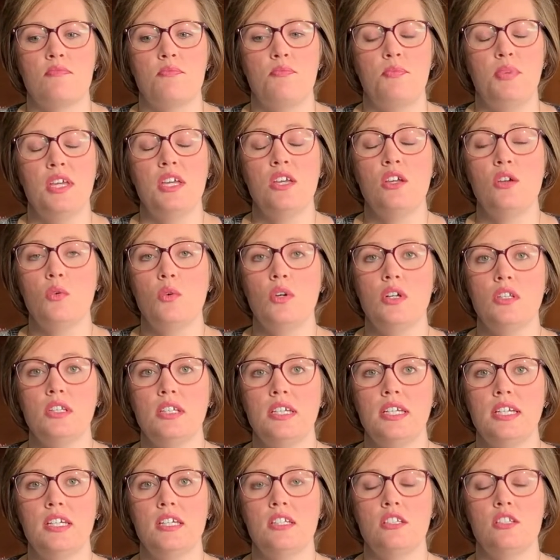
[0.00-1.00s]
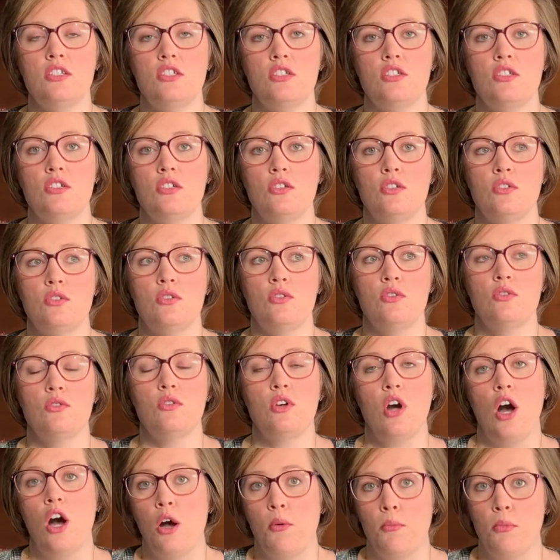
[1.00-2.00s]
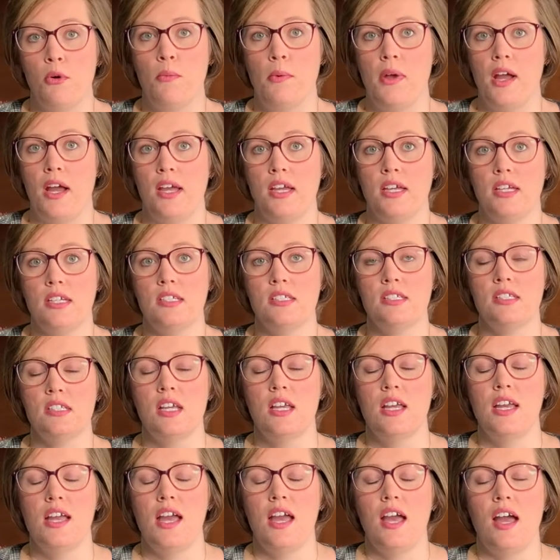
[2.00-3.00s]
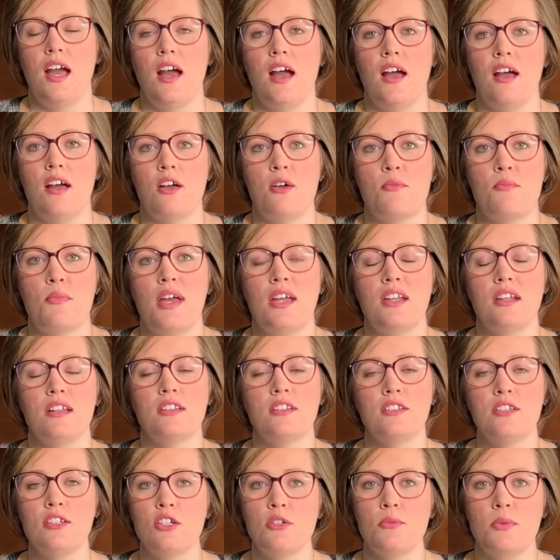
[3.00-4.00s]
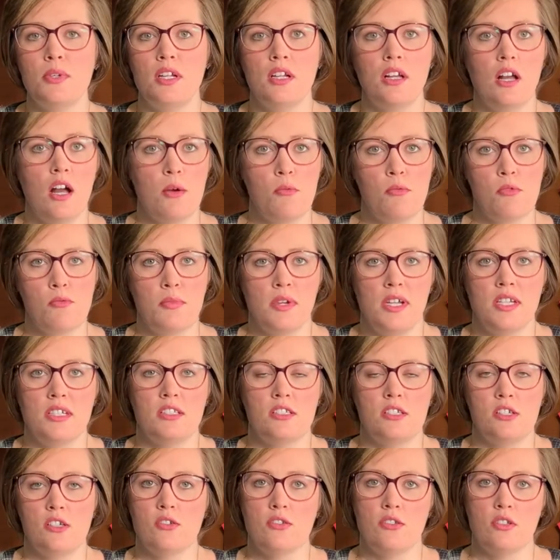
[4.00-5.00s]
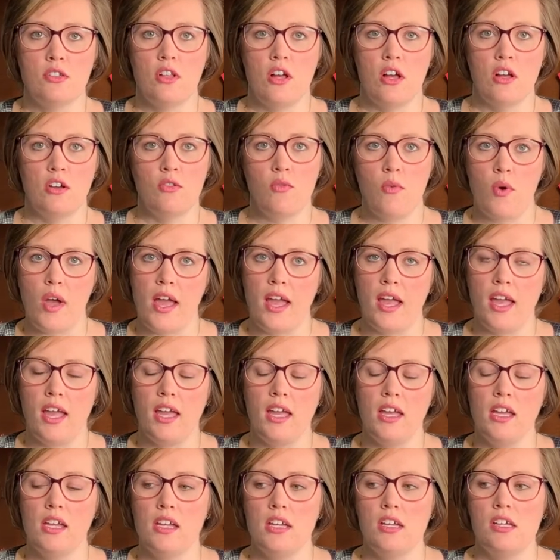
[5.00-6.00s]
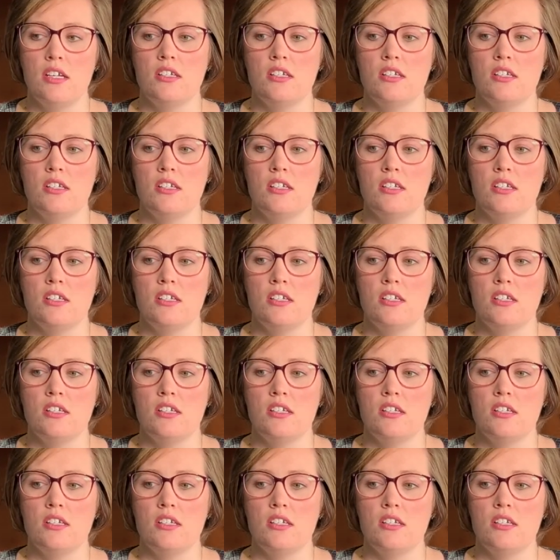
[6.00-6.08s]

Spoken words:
being willing to compromise, and a little bit of compromise goes a long way.